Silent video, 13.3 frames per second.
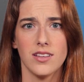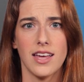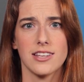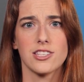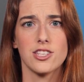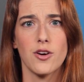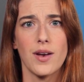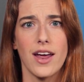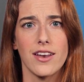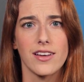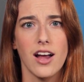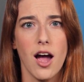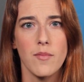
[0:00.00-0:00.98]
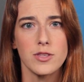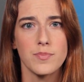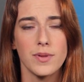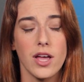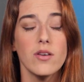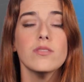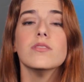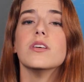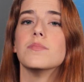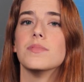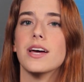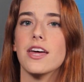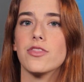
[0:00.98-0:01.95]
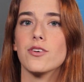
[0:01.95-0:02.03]
Let us know down in the comments below.
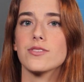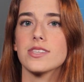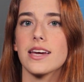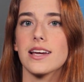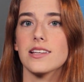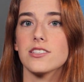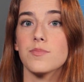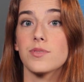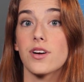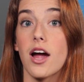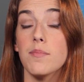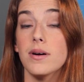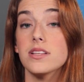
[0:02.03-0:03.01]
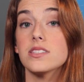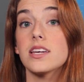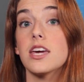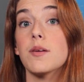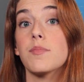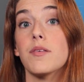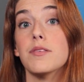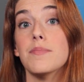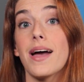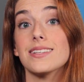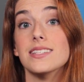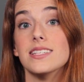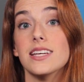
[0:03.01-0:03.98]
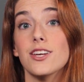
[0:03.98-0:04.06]
Hit those like and subscribe buttons and keep coming
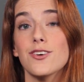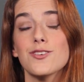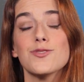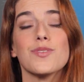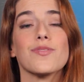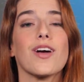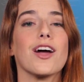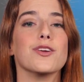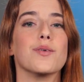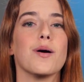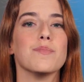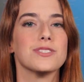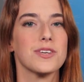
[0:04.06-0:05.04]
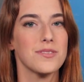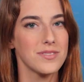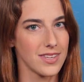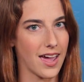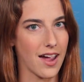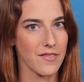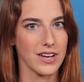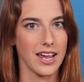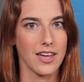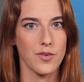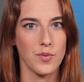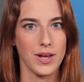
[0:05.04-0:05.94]
back to DNews. We've got new episodes every day of the